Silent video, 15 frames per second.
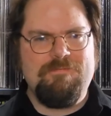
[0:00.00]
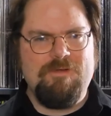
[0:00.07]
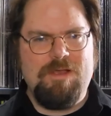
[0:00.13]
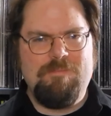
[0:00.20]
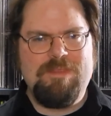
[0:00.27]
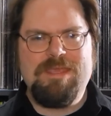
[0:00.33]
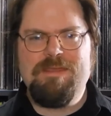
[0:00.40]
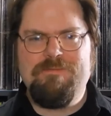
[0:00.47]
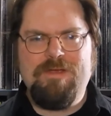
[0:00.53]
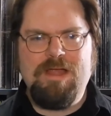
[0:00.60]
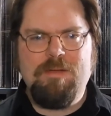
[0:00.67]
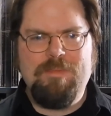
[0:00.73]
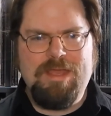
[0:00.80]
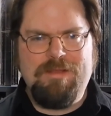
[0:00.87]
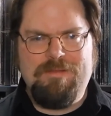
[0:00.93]
from the
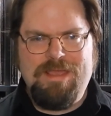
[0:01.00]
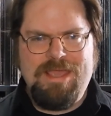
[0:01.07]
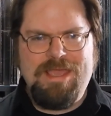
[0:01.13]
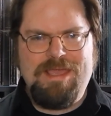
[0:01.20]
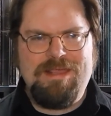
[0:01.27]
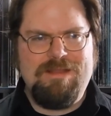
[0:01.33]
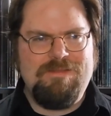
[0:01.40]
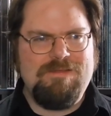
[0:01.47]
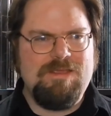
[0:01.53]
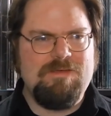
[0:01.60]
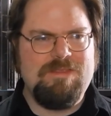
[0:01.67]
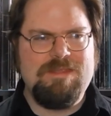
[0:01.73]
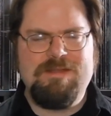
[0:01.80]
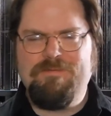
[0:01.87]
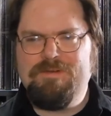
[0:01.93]
environment and, you
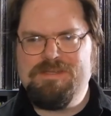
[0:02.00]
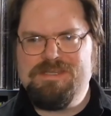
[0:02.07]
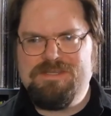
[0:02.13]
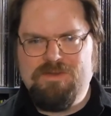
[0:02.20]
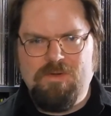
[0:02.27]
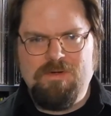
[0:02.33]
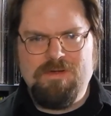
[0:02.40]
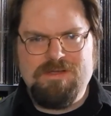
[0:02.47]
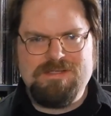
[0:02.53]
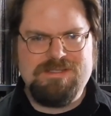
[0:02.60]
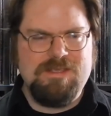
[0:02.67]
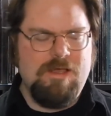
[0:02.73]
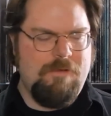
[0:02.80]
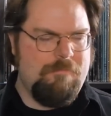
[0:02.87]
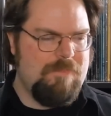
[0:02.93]
know, the different stores.
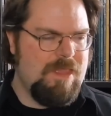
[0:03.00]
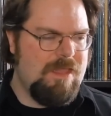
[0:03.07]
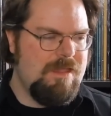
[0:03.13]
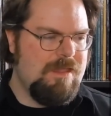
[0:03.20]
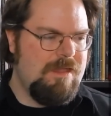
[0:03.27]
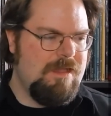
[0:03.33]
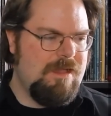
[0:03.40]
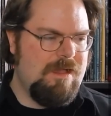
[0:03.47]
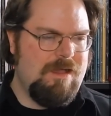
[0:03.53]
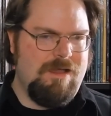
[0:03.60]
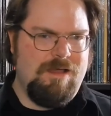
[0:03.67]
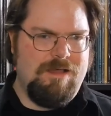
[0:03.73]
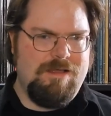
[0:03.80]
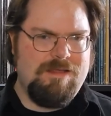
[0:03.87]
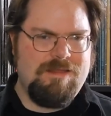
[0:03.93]
So,
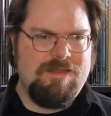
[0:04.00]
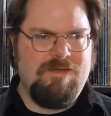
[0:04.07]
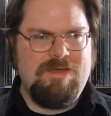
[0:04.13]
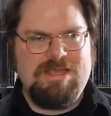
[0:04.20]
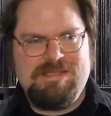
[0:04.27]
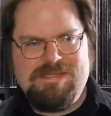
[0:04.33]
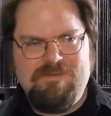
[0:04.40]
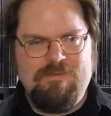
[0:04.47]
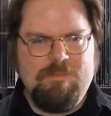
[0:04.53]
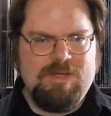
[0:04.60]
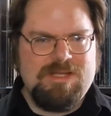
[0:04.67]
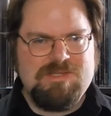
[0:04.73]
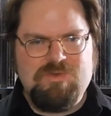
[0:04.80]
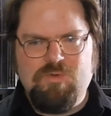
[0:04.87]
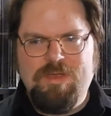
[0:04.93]
you know, as
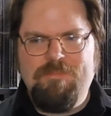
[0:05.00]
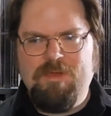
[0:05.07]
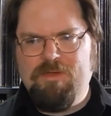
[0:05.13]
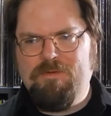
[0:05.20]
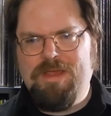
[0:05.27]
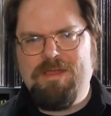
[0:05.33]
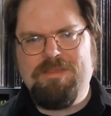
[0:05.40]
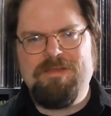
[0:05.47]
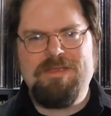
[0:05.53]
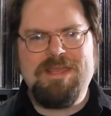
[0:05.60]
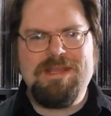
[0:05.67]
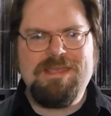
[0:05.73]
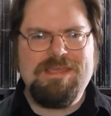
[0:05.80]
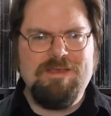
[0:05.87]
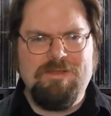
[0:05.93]
everybody's creeping around, they're getting